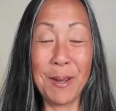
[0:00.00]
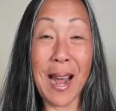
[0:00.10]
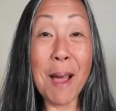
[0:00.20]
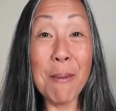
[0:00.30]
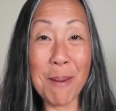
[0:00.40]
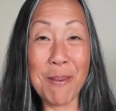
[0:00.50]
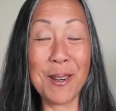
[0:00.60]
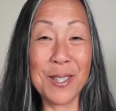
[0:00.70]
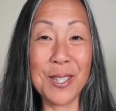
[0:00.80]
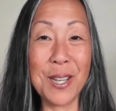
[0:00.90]
what I want
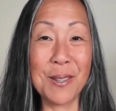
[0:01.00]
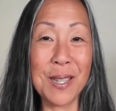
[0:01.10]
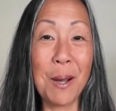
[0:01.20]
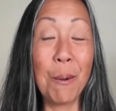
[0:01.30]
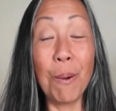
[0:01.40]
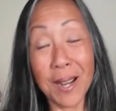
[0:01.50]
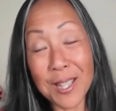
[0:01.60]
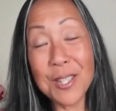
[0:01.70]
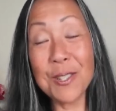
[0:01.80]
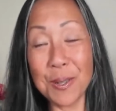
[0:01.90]
parents to know is what
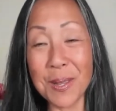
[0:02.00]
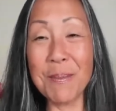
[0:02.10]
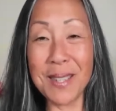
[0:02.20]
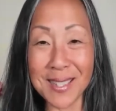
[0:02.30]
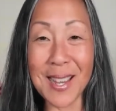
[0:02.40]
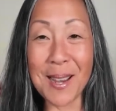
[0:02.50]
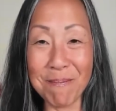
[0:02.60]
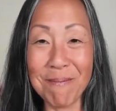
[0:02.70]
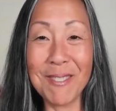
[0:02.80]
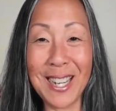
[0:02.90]
can you do in the
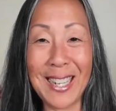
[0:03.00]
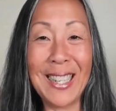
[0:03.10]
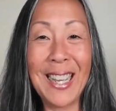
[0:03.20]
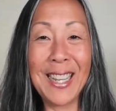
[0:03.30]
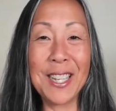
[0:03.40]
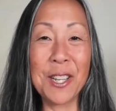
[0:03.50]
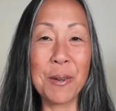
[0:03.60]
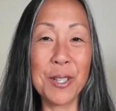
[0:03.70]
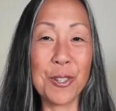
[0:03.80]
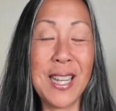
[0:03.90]
meantime, right? You know, you
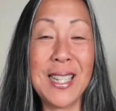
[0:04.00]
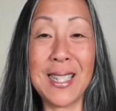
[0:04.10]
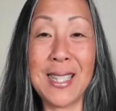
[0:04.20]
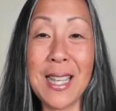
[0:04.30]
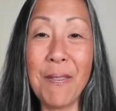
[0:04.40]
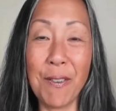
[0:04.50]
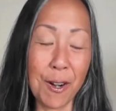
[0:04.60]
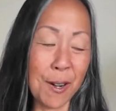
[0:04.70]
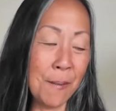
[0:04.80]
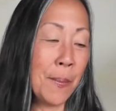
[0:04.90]
don't want your kid to
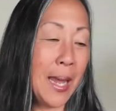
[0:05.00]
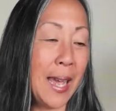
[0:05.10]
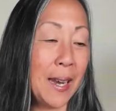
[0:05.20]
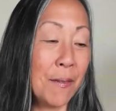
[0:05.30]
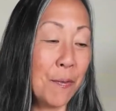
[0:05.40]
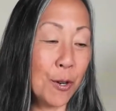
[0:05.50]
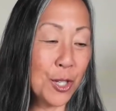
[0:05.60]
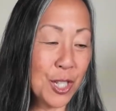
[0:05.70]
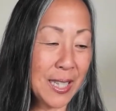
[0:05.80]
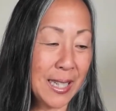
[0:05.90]
suffer. And
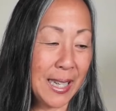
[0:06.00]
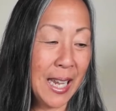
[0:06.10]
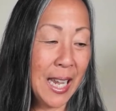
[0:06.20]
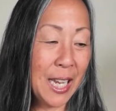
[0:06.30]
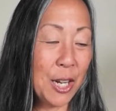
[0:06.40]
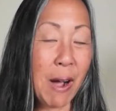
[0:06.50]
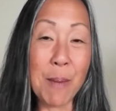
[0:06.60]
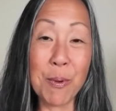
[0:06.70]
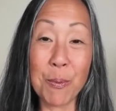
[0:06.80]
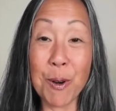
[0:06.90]
unfortunately, you know,
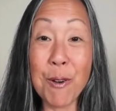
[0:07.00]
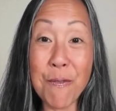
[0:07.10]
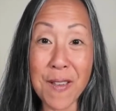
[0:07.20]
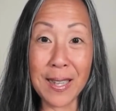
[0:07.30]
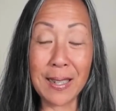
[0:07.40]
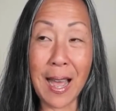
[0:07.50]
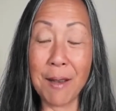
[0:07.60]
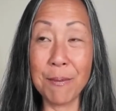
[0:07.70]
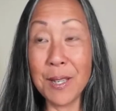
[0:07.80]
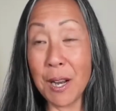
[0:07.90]
ibuprofen,
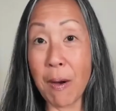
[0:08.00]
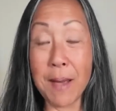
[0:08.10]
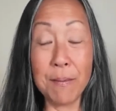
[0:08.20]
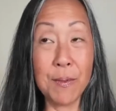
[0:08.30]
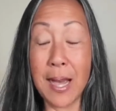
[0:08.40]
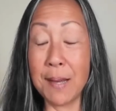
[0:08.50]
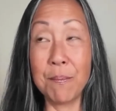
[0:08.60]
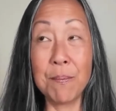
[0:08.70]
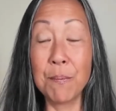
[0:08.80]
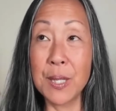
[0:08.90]
I
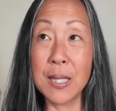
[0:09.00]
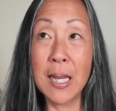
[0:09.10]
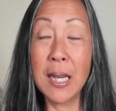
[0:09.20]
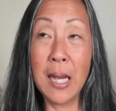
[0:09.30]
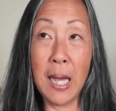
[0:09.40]
was